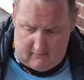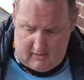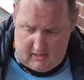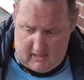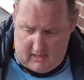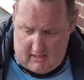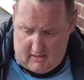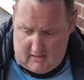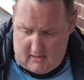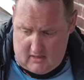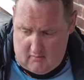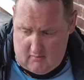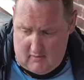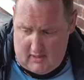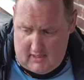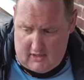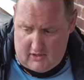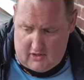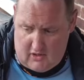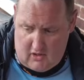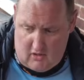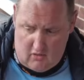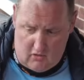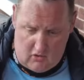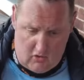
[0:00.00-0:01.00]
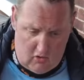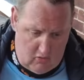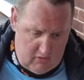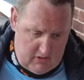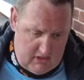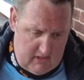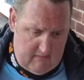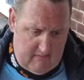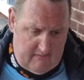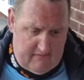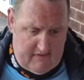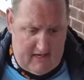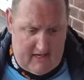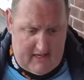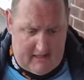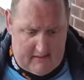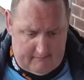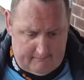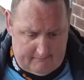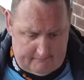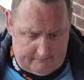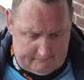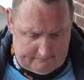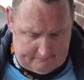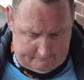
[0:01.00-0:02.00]
is that when it's all cooked in fryer,
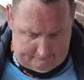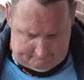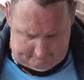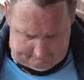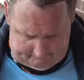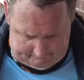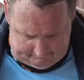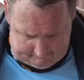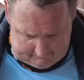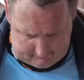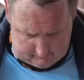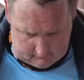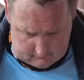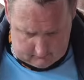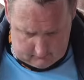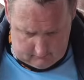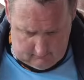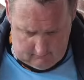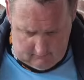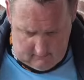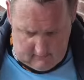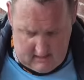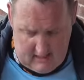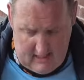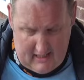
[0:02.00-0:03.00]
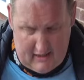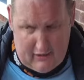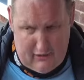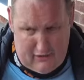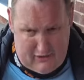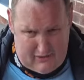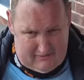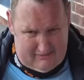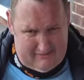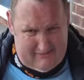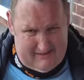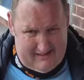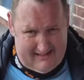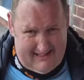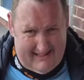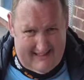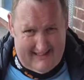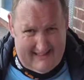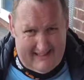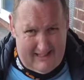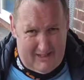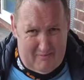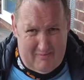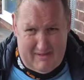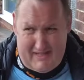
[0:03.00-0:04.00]
they can a
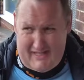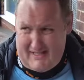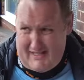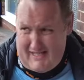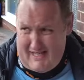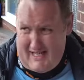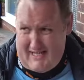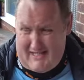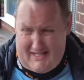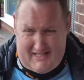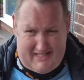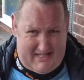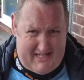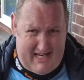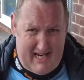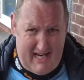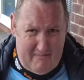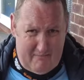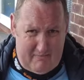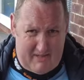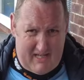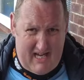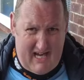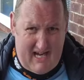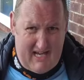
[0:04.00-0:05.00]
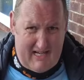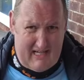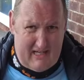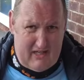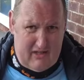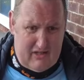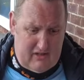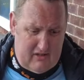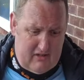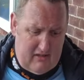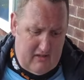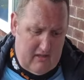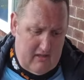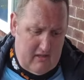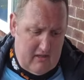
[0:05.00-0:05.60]
little bit taste the same, can't it?